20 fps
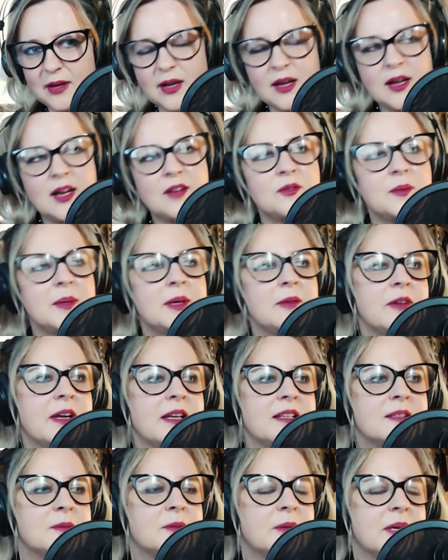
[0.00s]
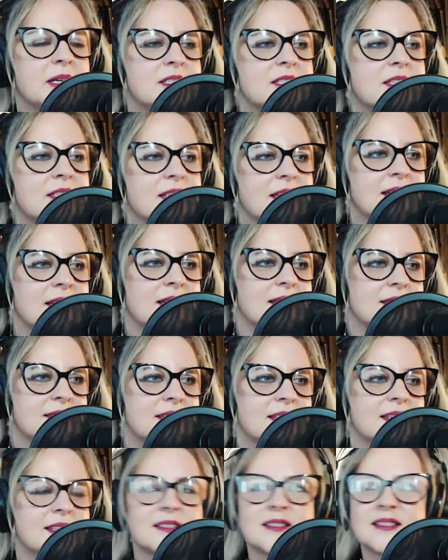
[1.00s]
have a wee random question I like
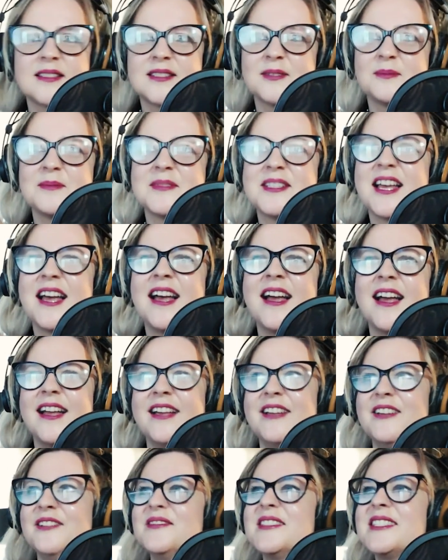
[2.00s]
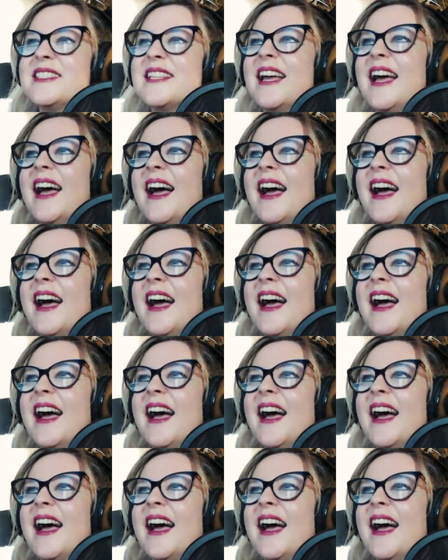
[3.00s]
to ask sometimes,